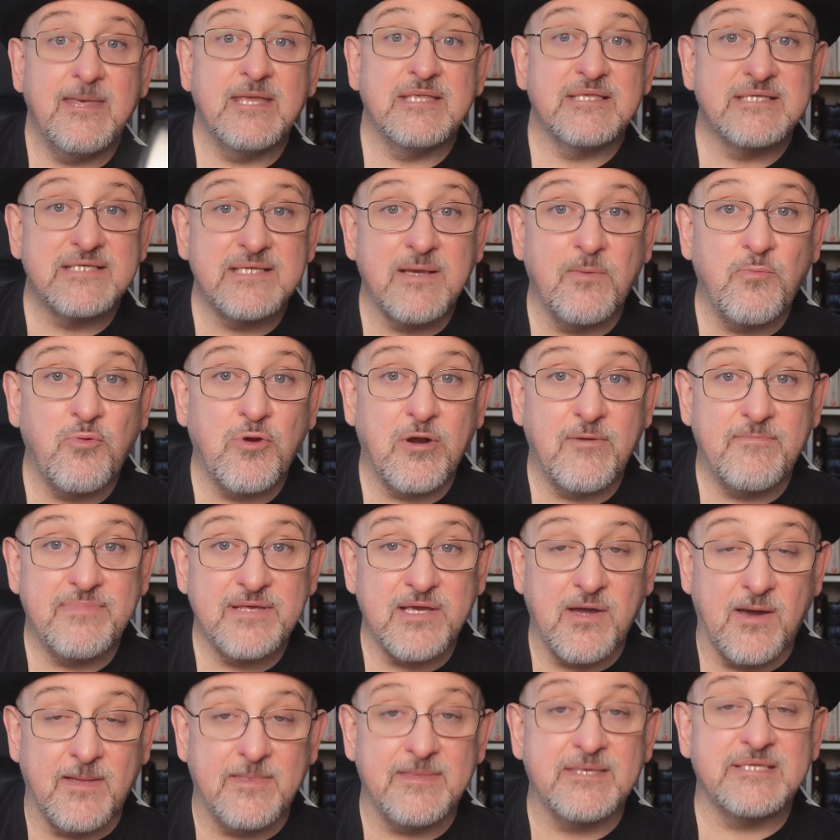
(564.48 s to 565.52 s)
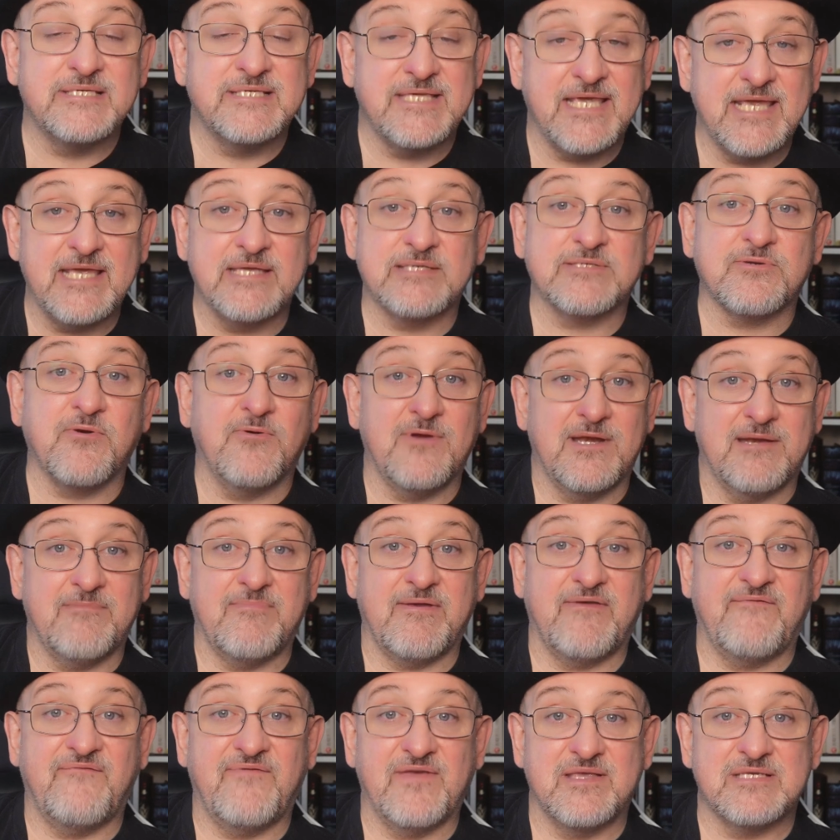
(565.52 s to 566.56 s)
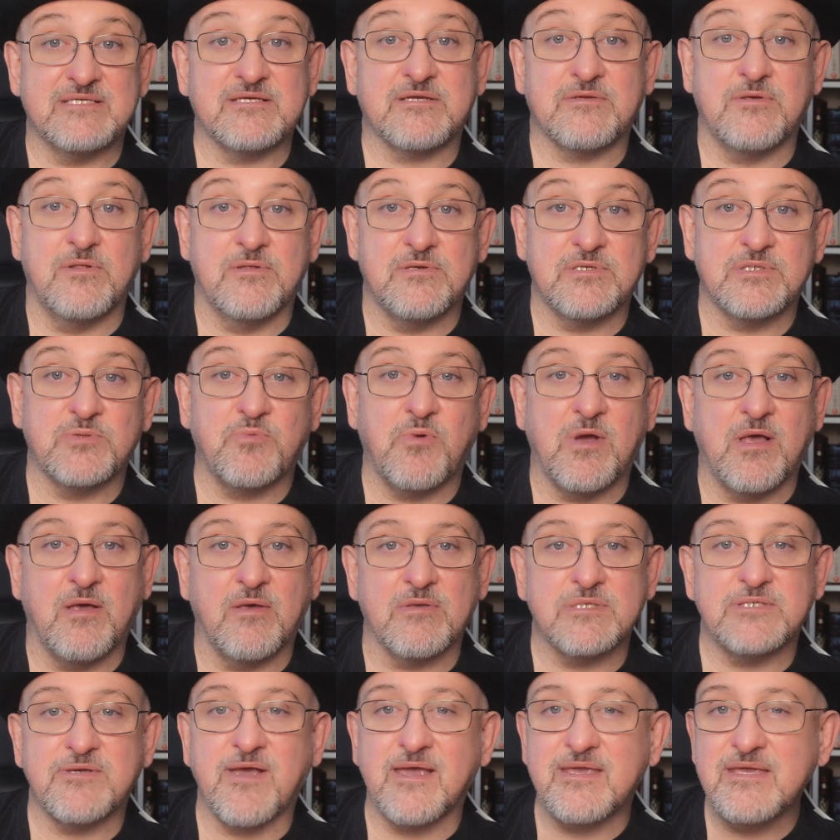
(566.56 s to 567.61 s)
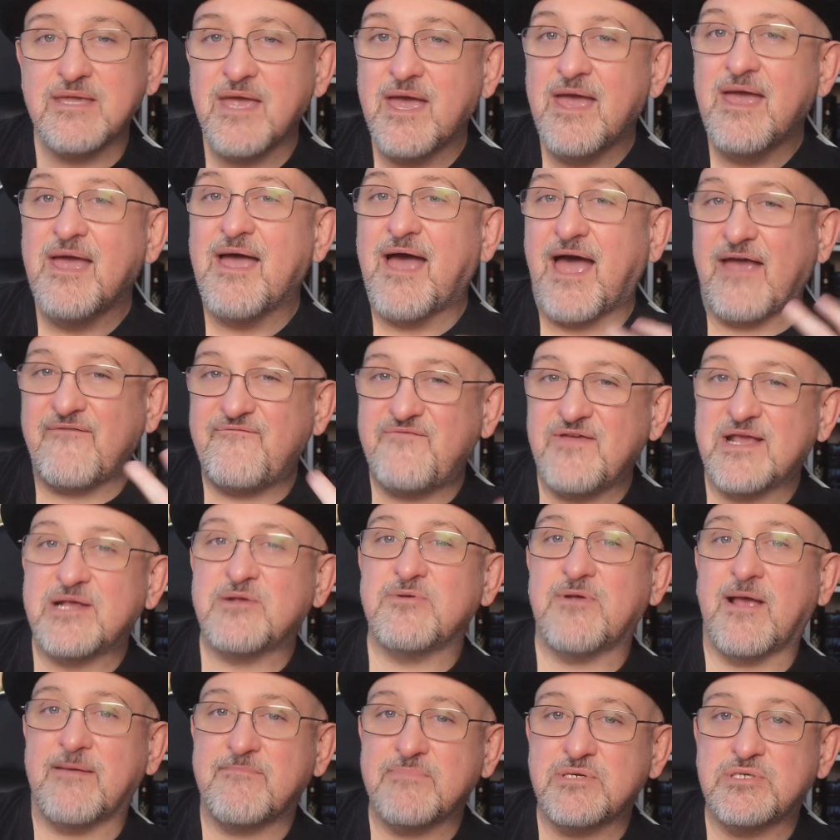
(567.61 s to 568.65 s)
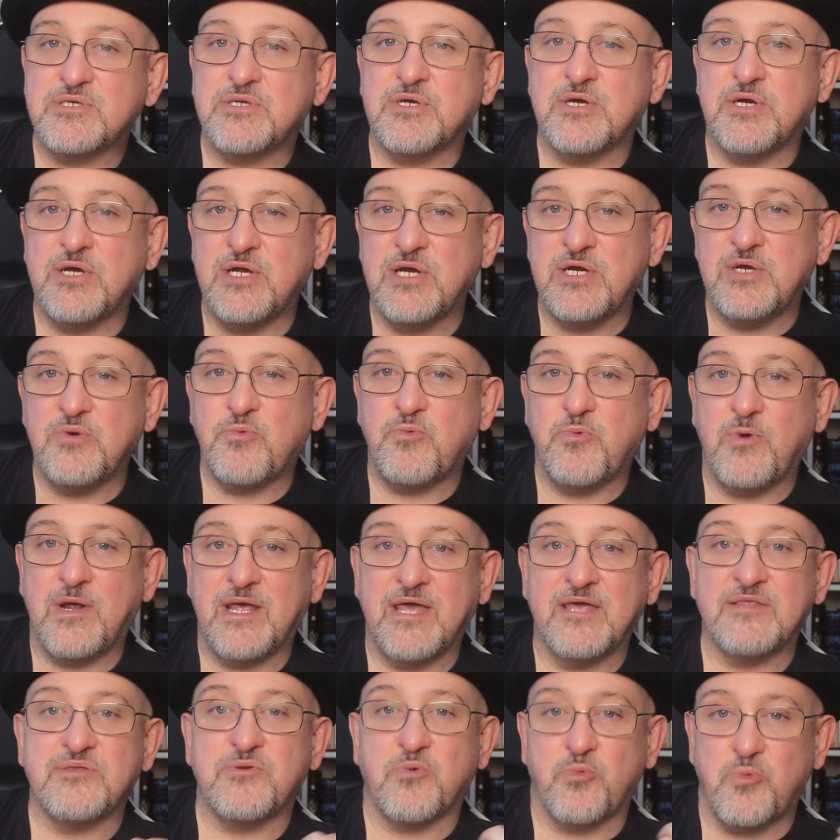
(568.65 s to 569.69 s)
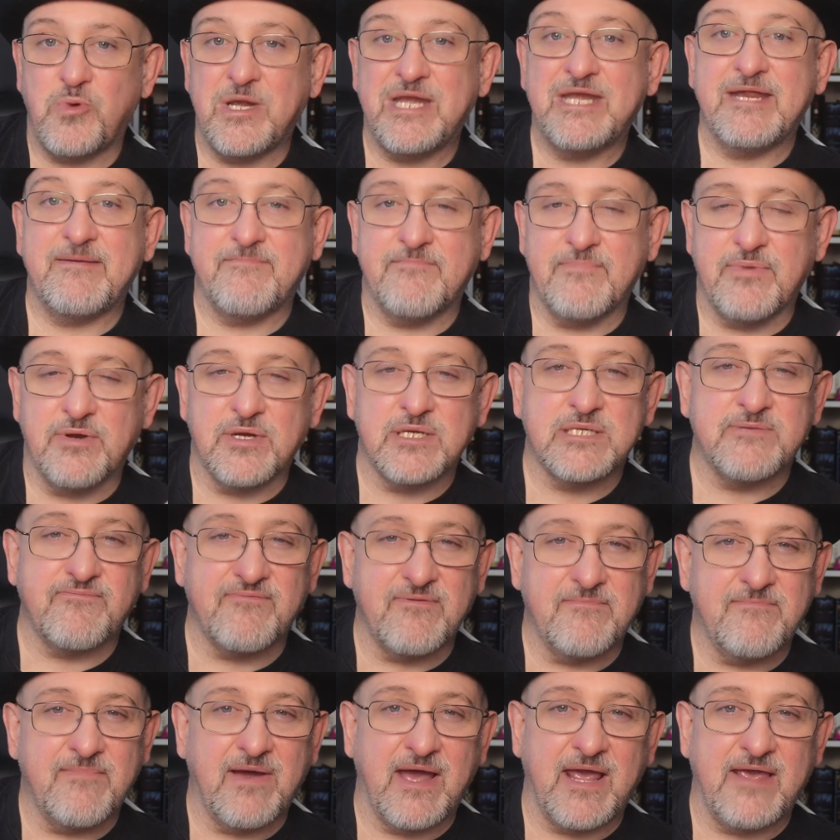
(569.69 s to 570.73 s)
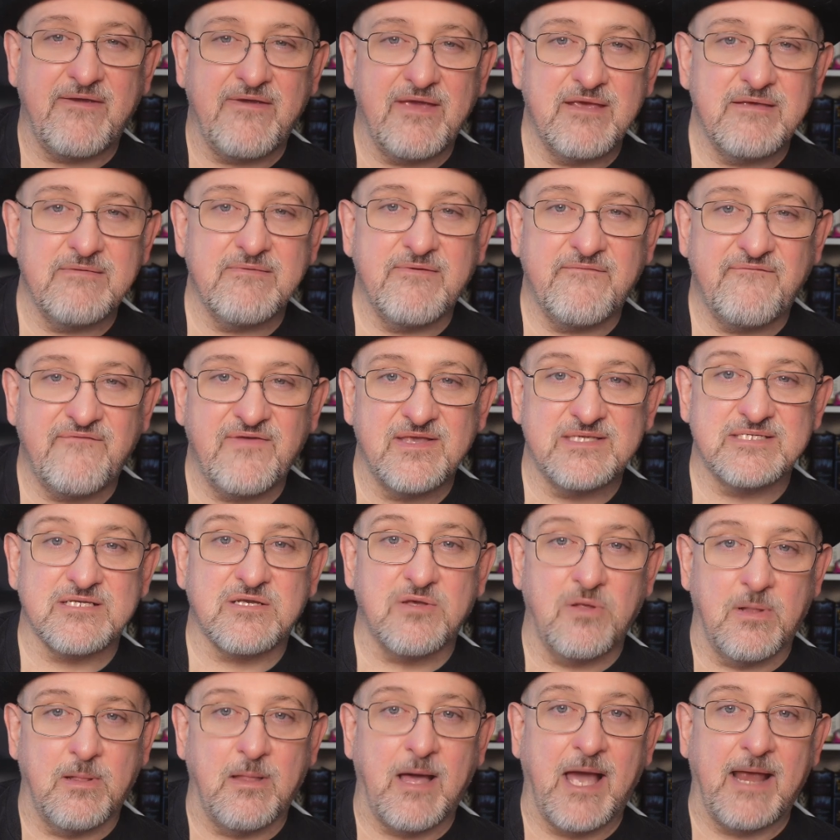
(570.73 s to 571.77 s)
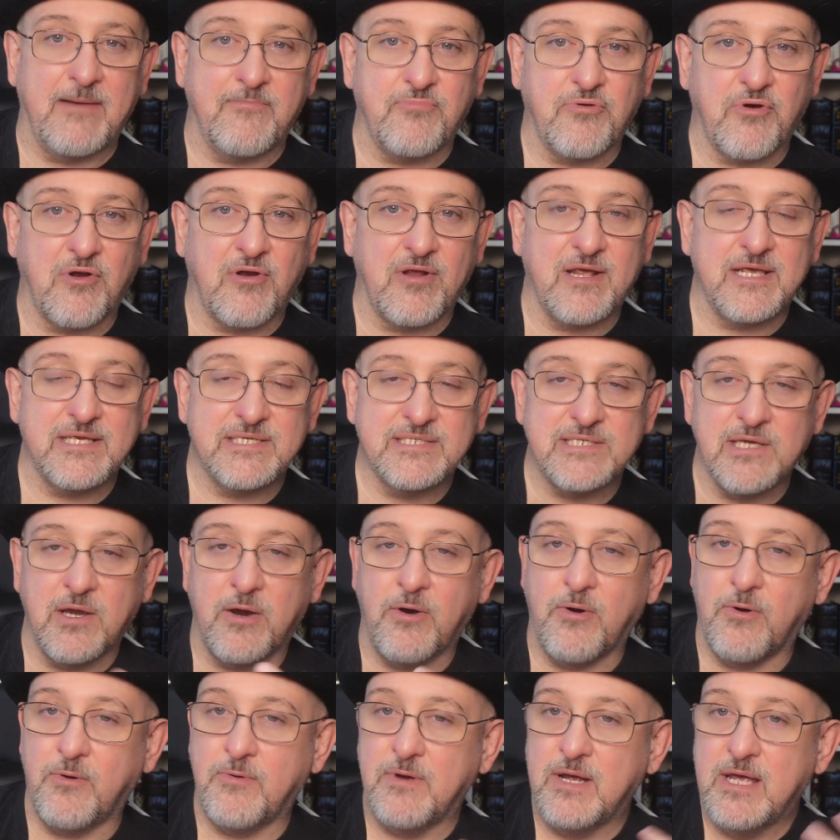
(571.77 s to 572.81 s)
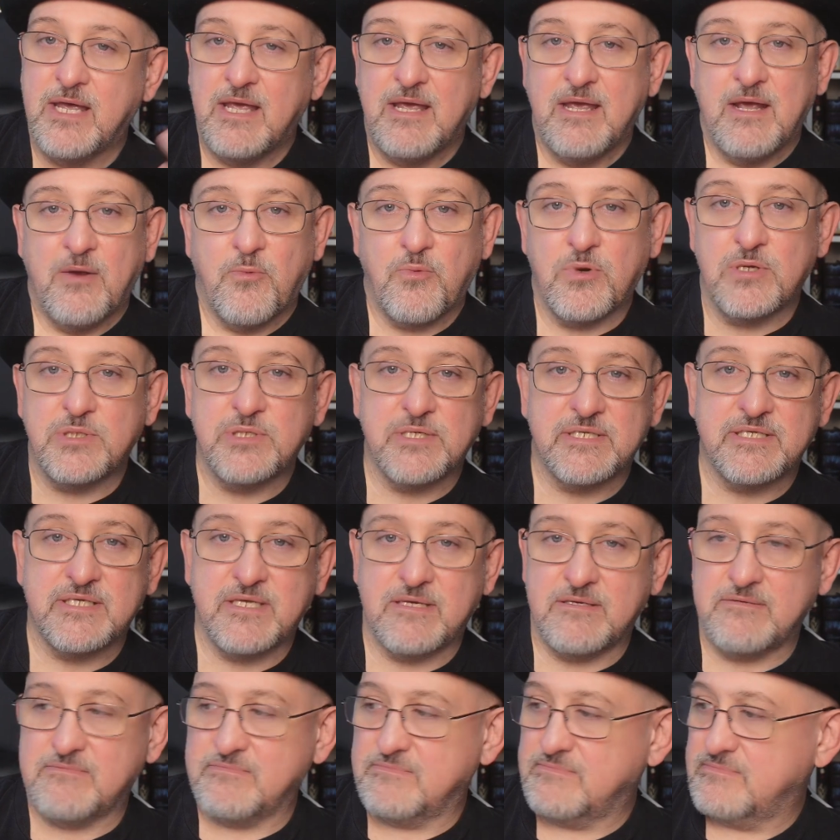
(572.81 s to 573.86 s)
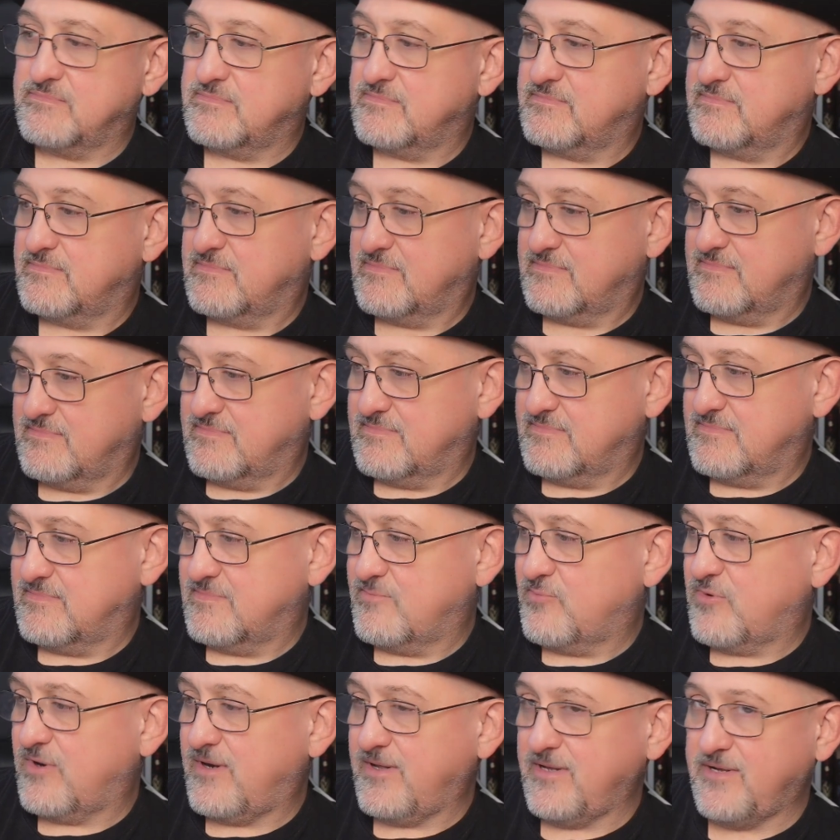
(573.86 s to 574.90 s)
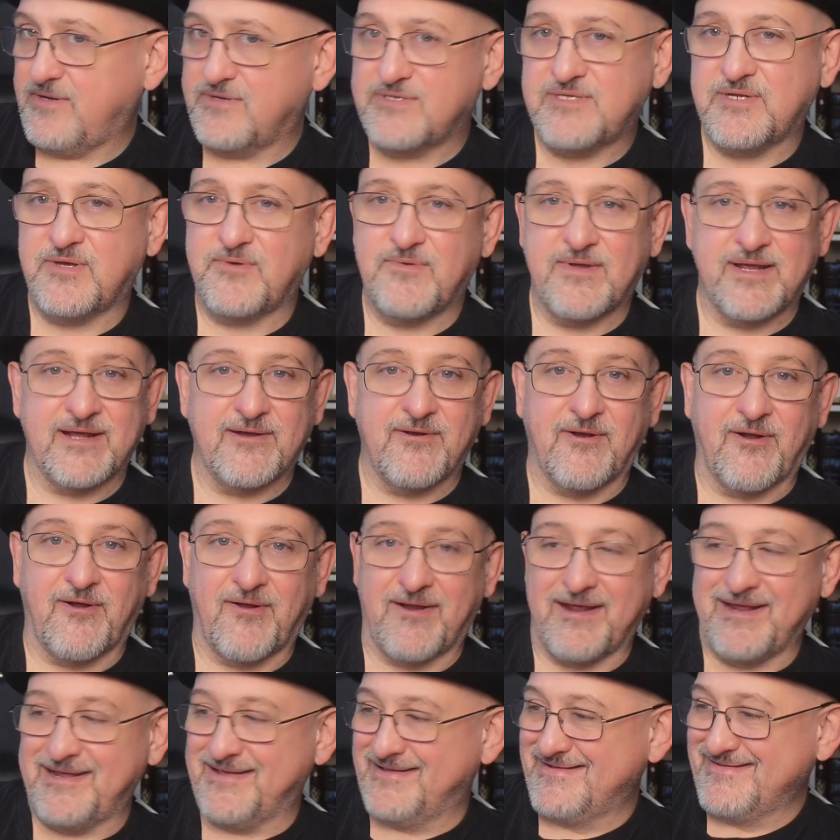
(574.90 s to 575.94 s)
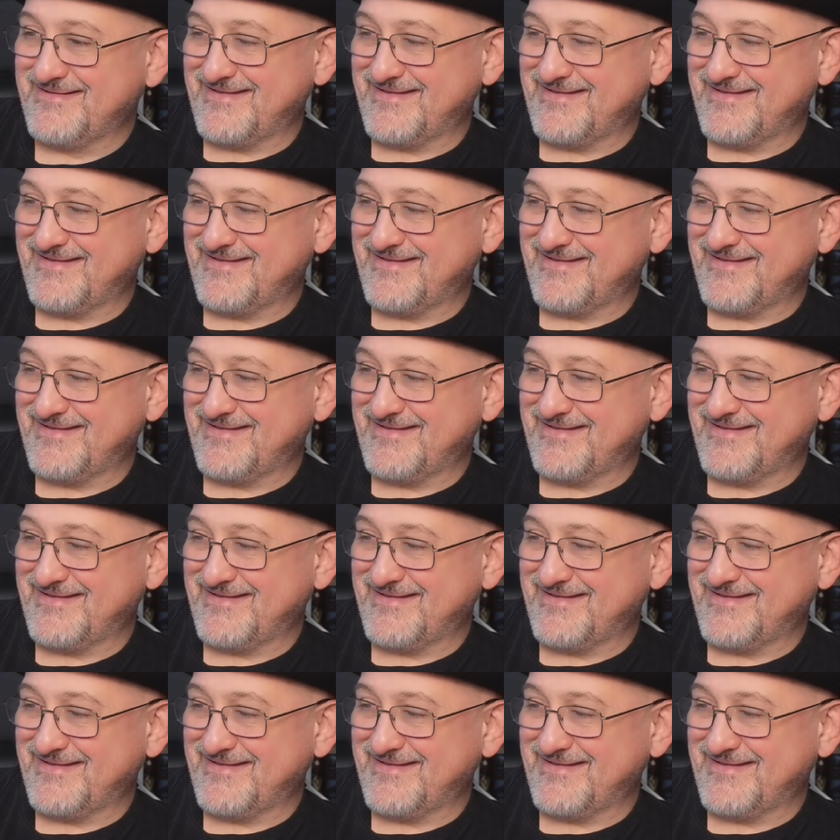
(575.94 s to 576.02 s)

then Somewhere Beyond the Sea is going to be physical as well. So I figure I'm good with reading books from my physical library. So we're just... What are you doing, Ari?